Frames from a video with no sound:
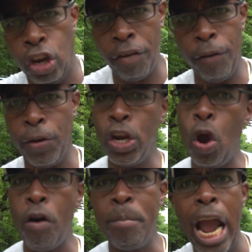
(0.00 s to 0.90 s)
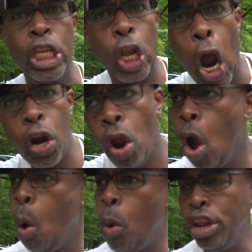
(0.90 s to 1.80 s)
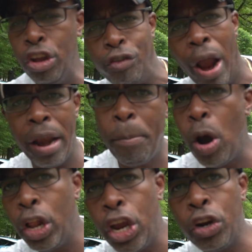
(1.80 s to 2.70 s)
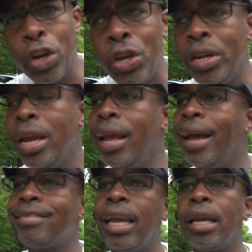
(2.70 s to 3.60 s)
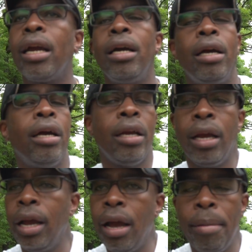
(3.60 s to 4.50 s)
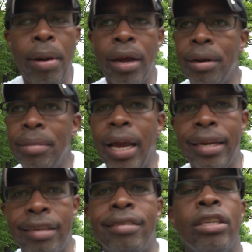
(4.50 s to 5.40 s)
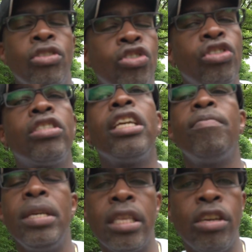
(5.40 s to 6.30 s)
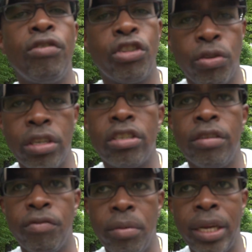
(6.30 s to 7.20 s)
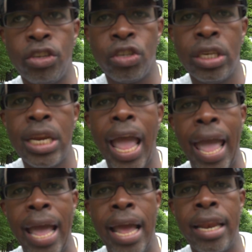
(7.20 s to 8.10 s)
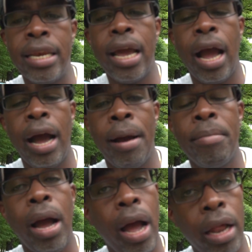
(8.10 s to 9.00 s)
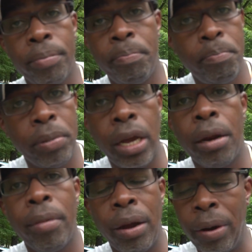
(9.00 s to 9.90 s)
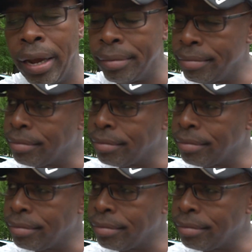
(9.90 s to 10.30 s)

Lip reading: You have a video of my daughter? What are you trying to pull here, dude? I was like, bottom line is this. Just give me the insurance information, and I'll be on my way.